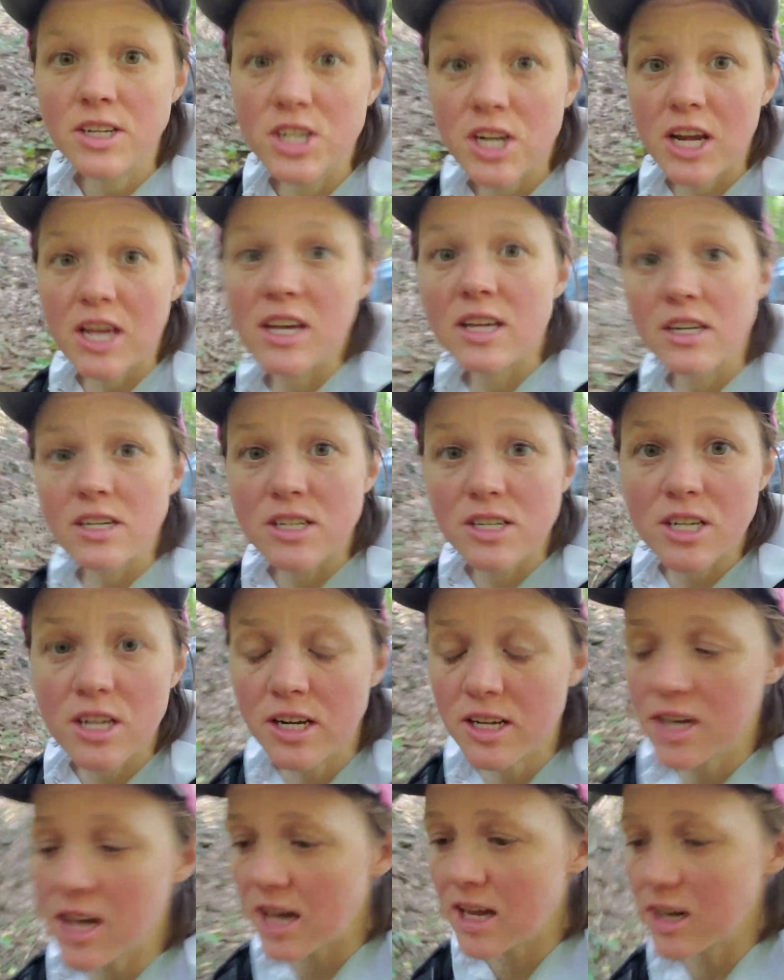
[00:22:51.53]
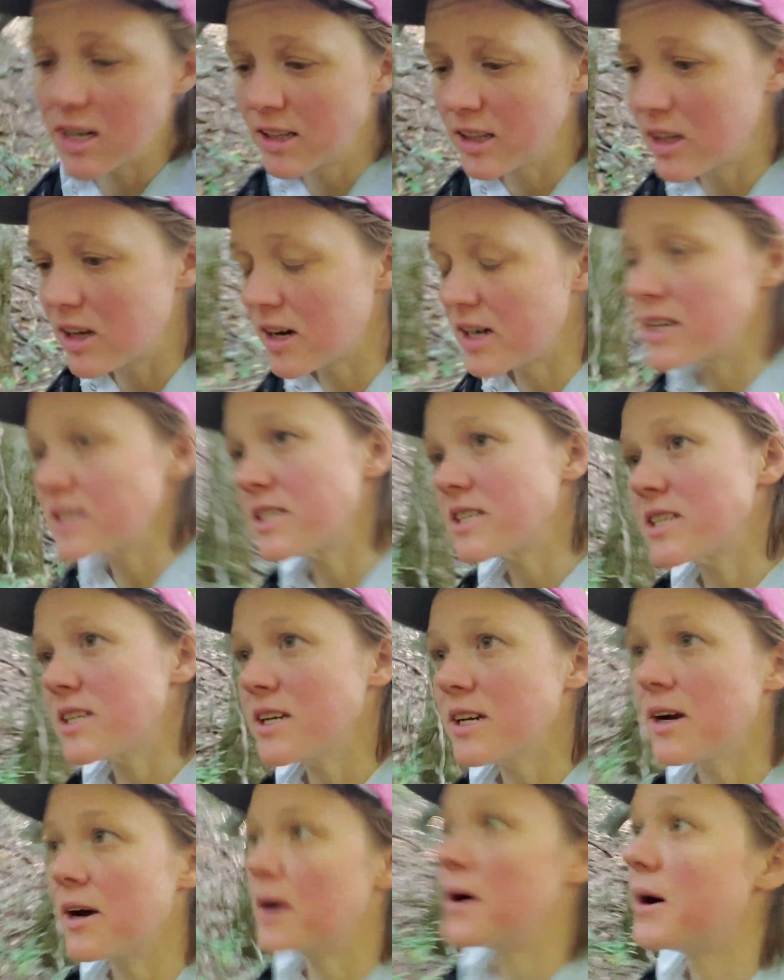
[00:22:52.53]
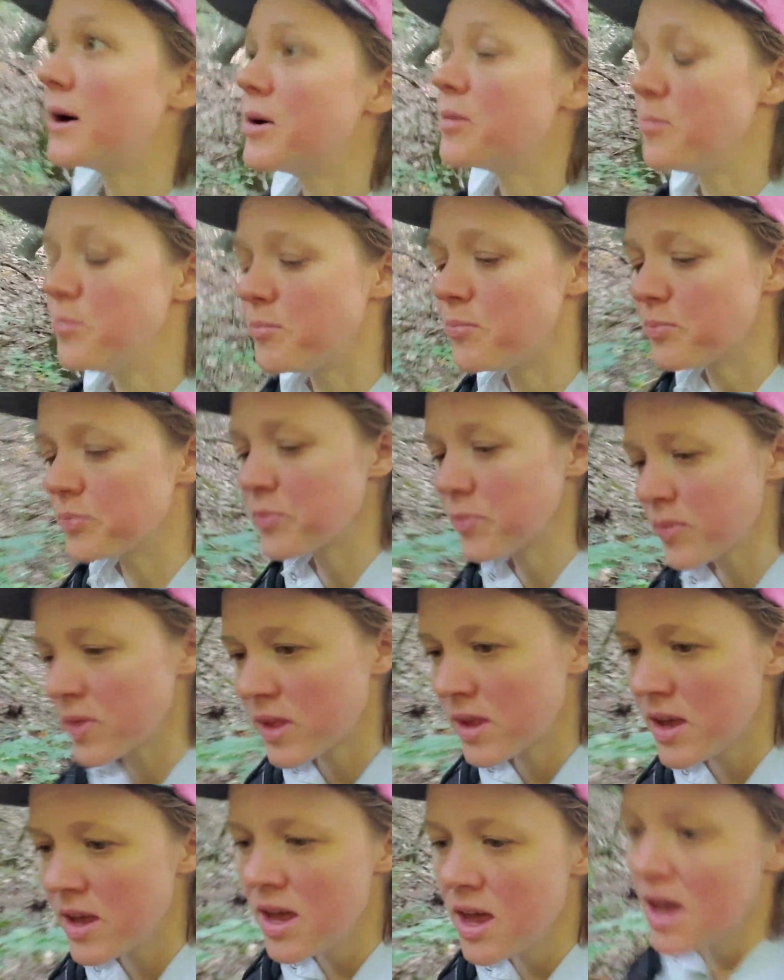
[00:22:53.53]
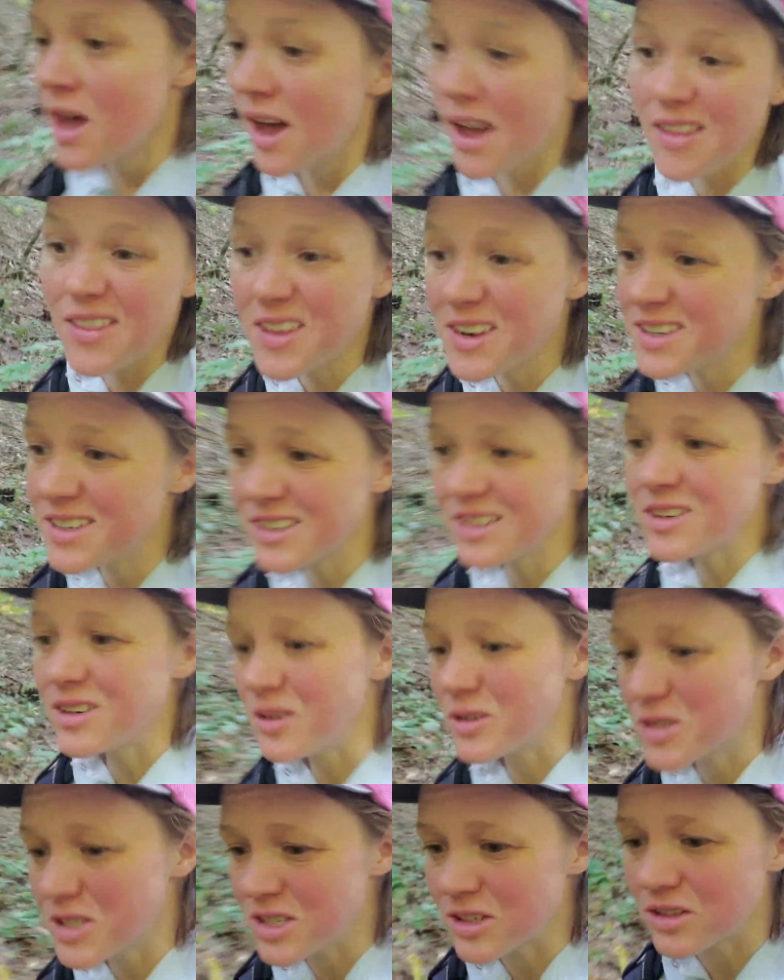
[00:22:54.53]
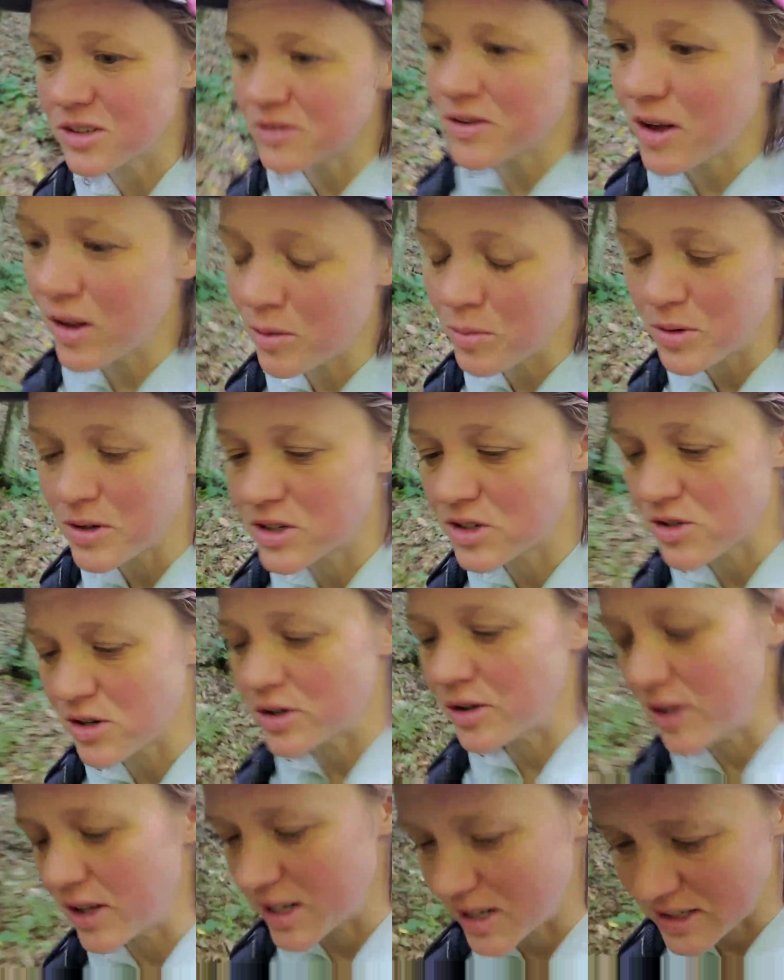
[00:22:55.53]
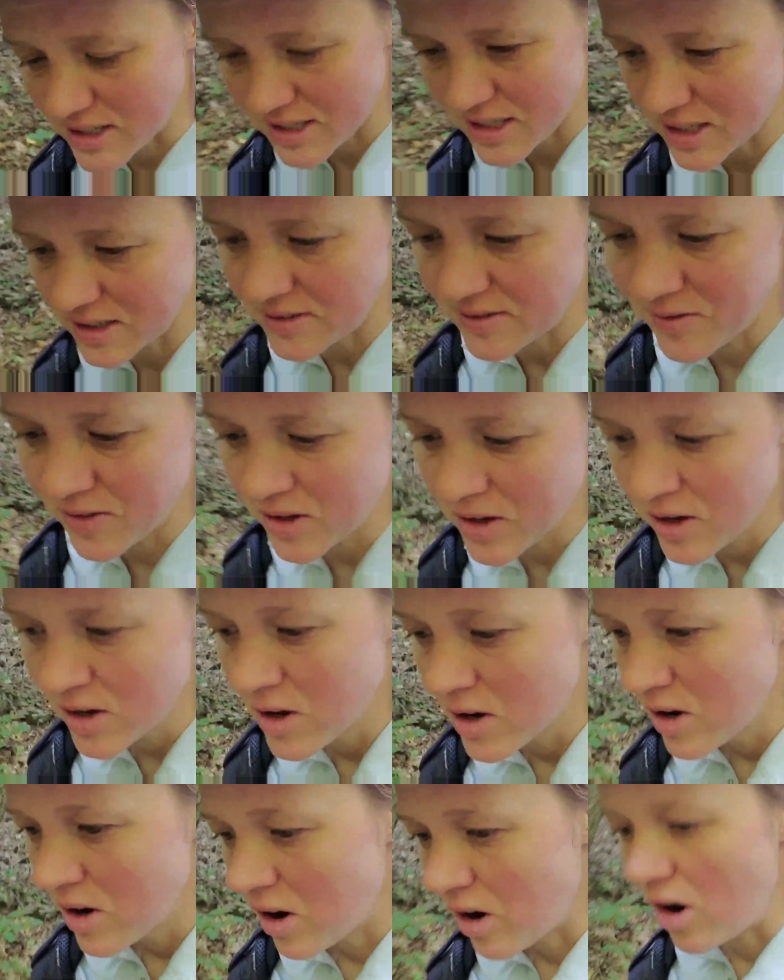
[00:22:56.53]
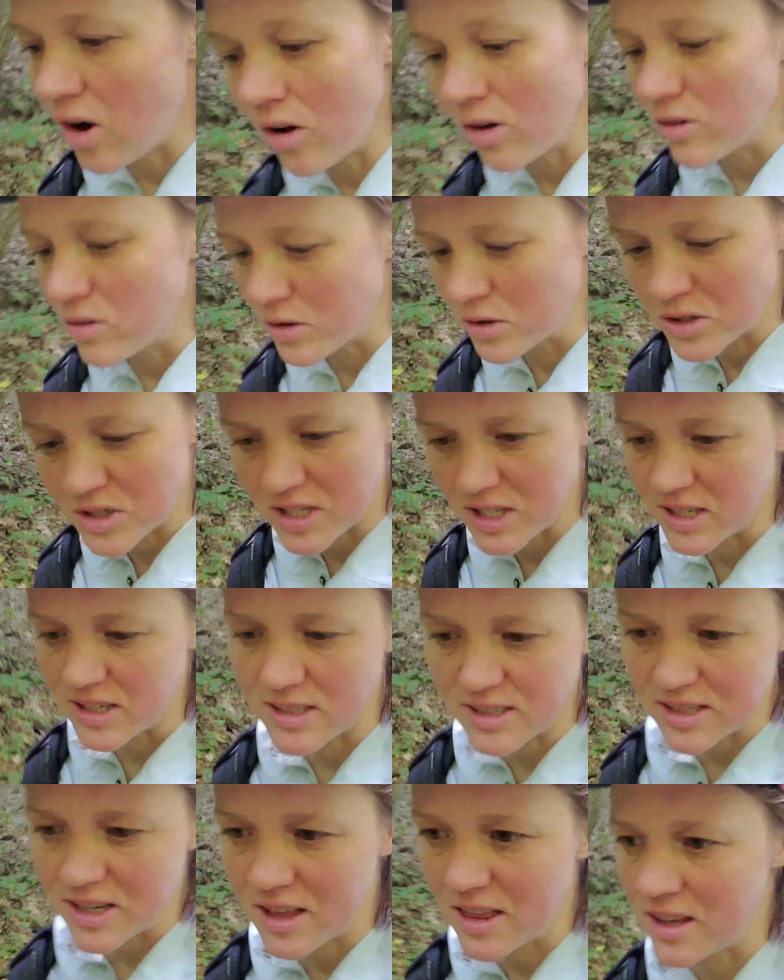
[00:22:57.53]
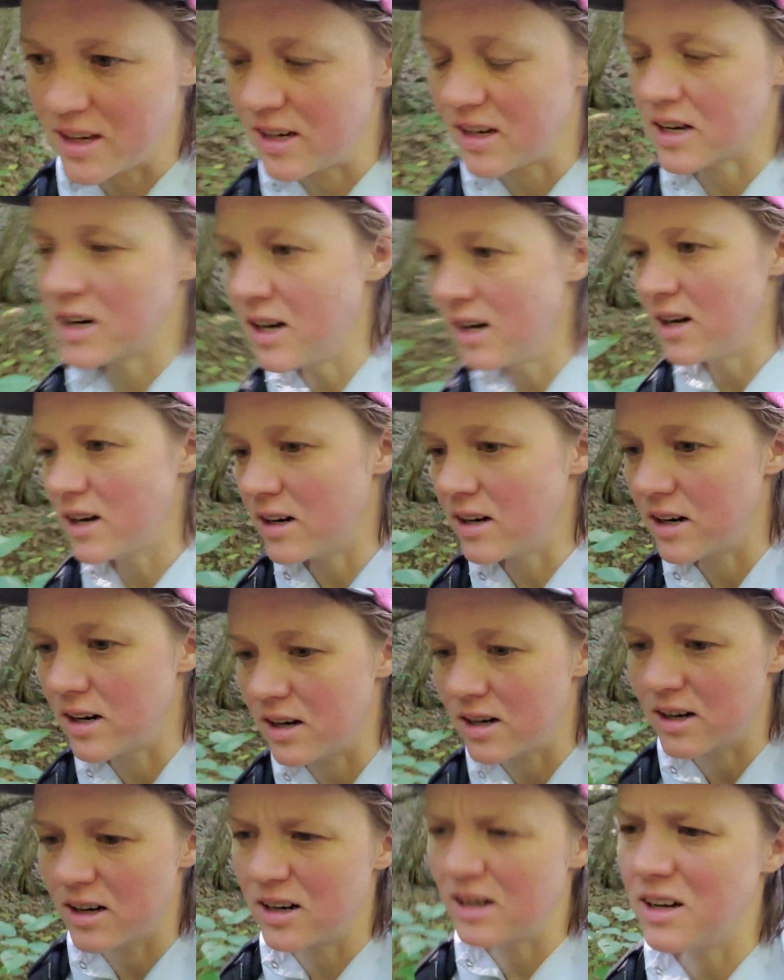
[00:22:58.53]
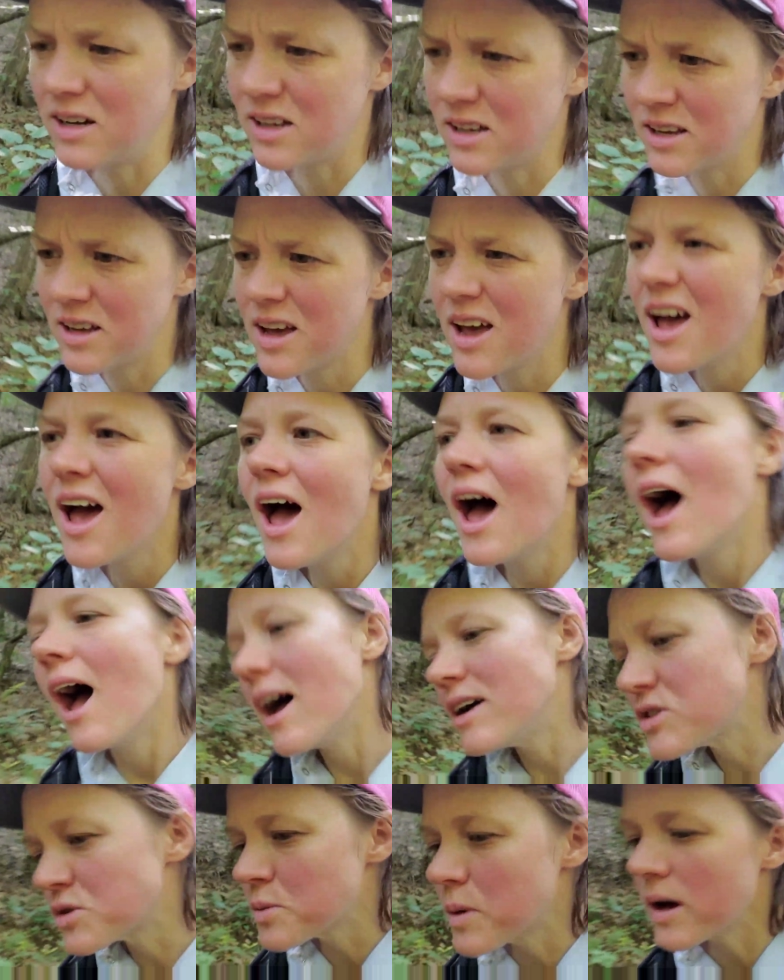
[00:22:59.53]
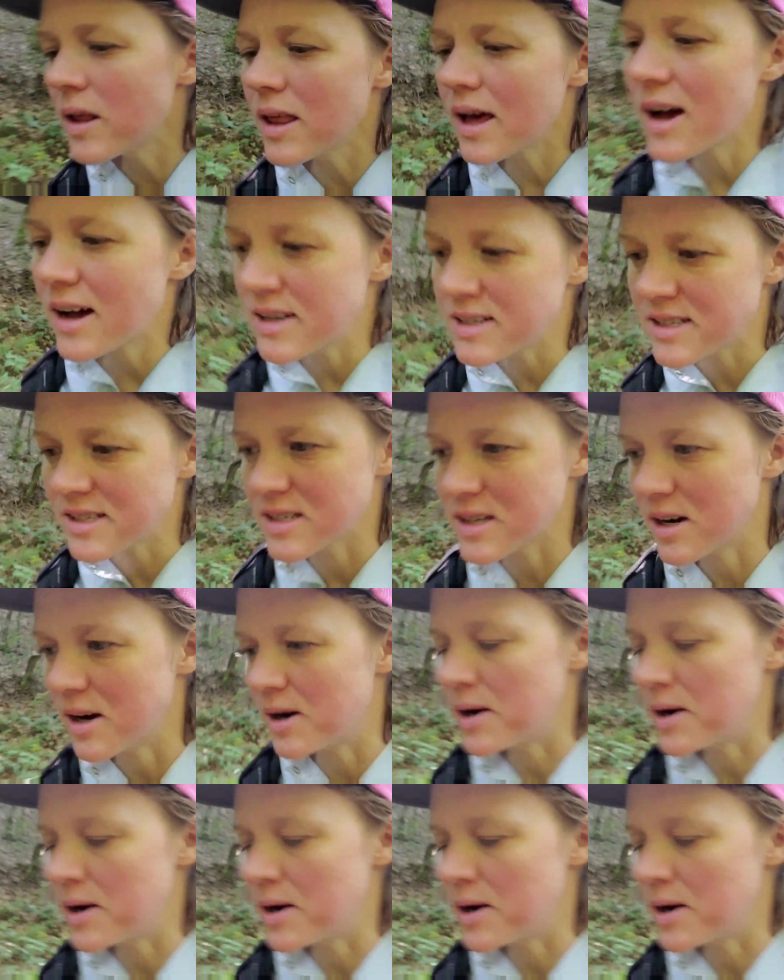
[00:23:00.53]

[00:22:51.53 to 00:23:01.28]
change, gain and loss, and then, you know, still developing trail legs. All of those things, I think, as well as